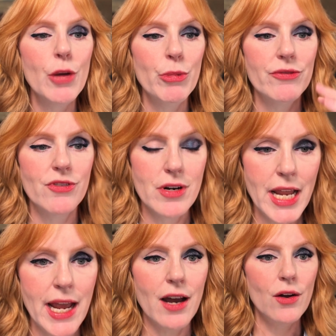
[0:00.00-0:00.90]
But for
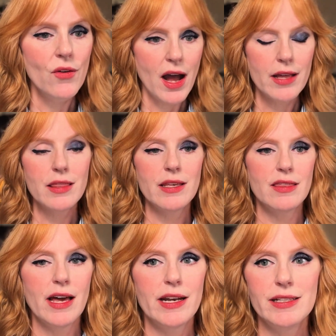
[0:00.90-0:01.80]
now, I think
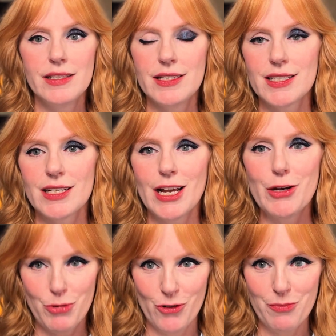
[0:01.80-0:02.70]
that is an
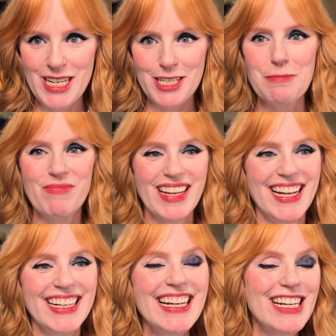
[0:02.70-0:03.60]
improvement
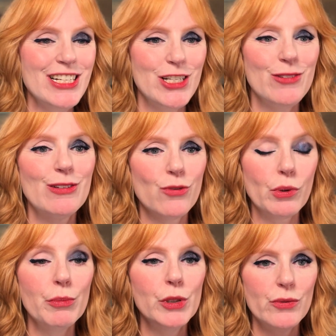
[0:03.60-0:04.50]
to have
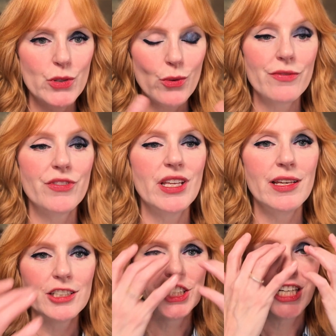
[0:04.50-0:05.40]
removed sort of
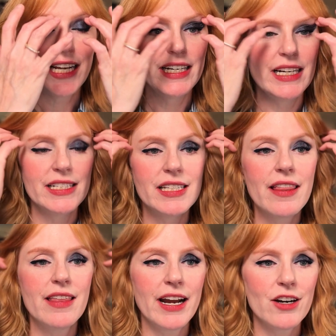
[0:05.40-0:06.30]
the shininess
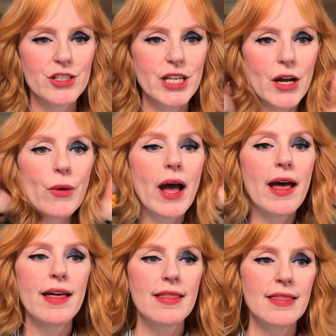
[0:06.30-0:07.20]
there. So
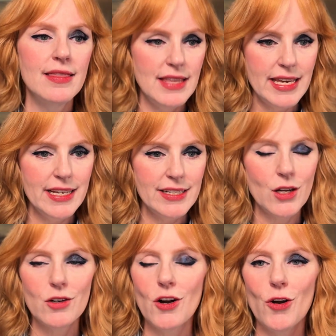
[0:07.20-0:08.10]
these
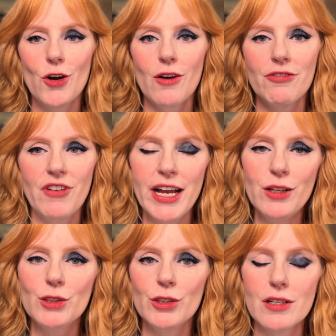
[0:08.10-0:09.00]
are our
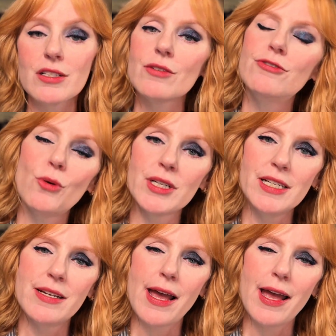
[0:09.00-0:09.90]
final looks for
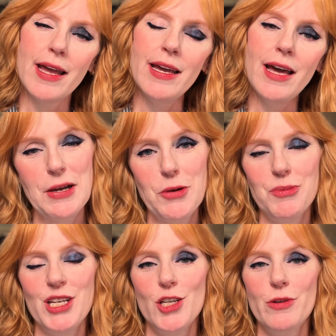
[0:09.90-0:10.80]
today. I hope
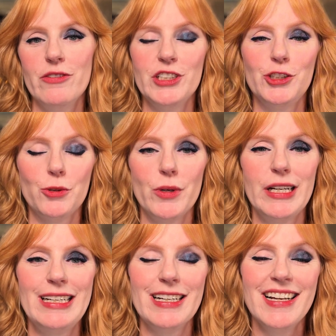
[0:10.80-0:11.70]
that you have
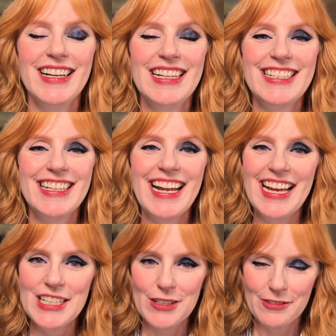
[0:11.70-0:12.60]
enjoyed
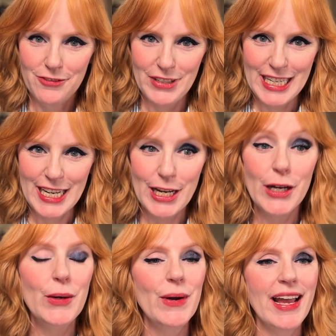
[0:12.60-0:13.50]
today's
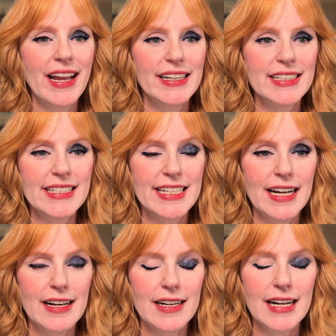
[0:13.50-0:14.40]
video, and
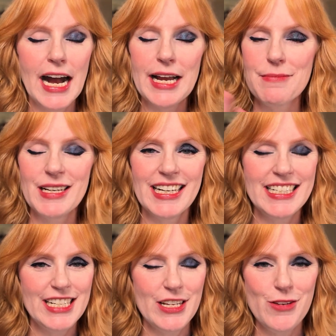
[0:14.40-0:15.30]
I am going to
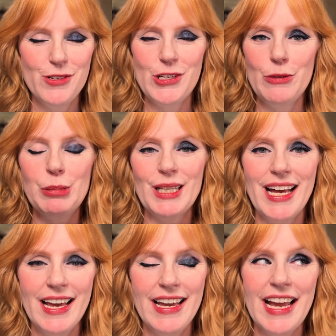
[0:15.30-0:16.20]
continue to
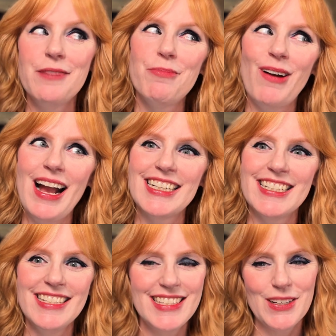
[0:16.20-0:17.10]
play and
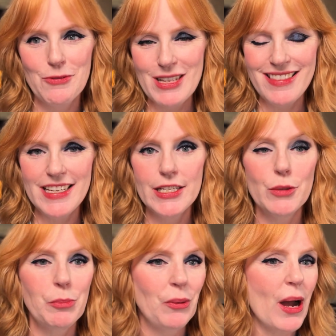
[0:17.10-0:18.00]
practice with these
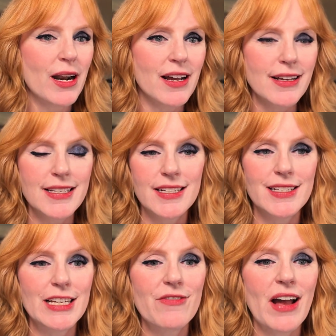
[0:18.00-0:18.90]
products to
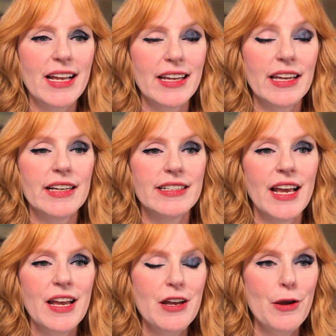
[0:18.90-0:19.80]
see if I can get
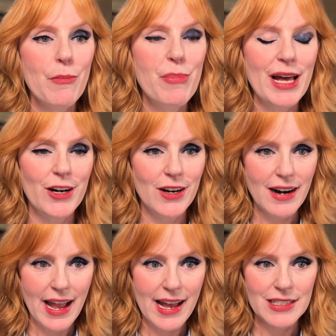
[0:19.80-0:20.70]
better
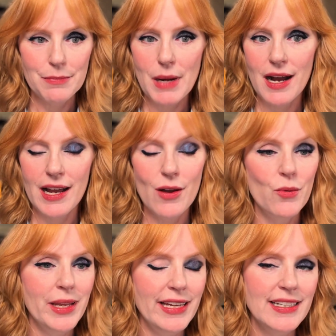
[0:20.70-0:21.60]
at my
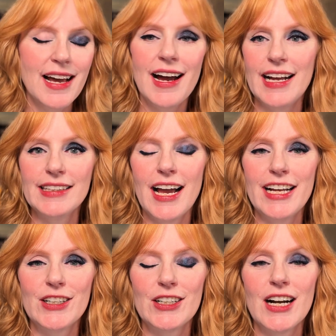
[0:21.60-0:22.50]
winged
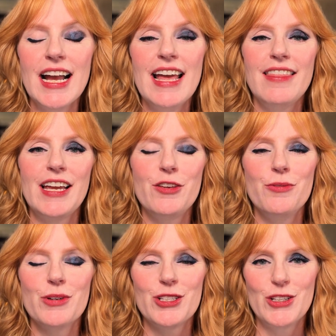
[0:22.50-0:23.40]
eyeliner. Thank
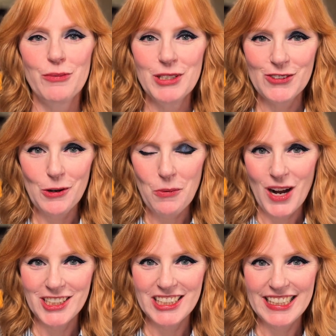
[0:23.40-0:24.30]
you so much for
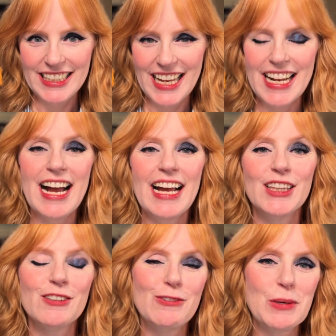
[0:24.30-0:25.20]
watching, and I
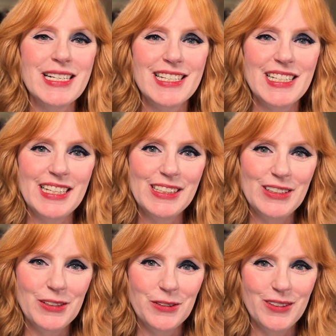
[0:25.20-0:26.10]
look forward to seeing
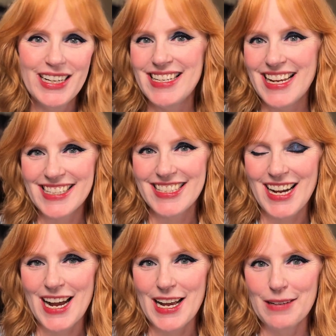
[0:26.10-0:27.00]
you next
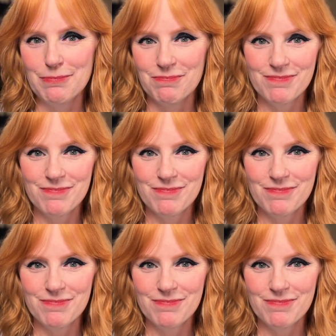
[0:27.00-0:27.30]
time.